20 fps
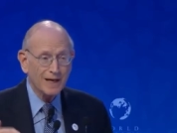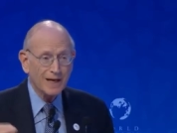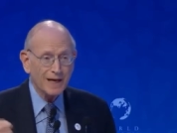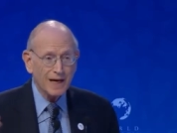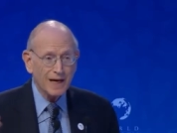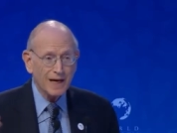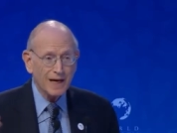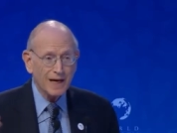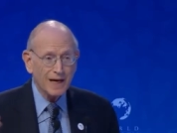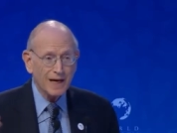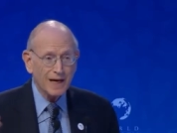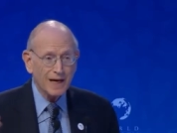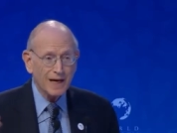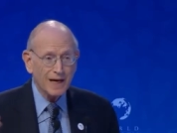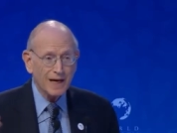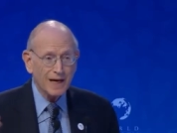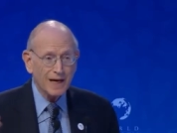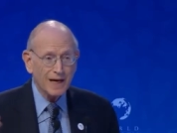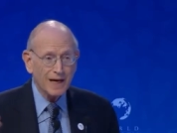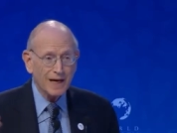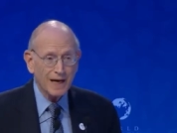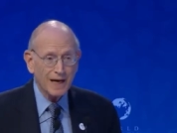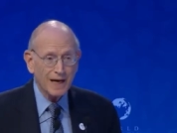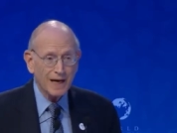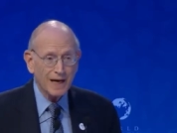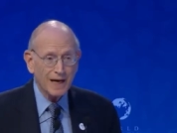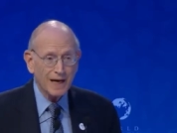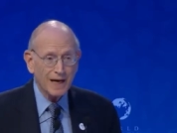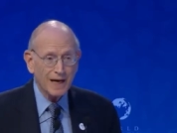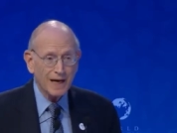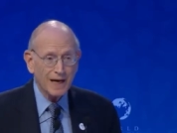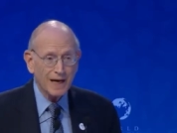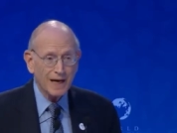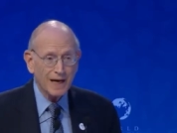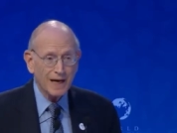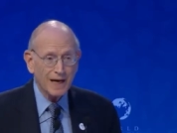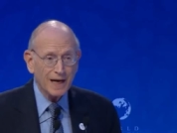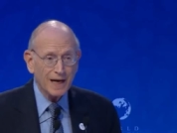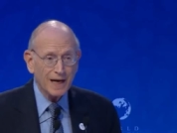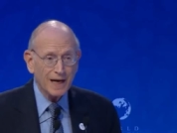and did the same thing with the
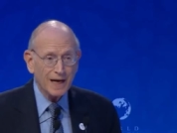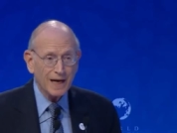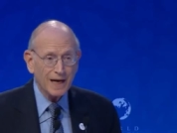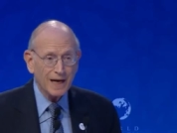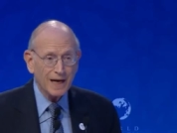Soviet Union.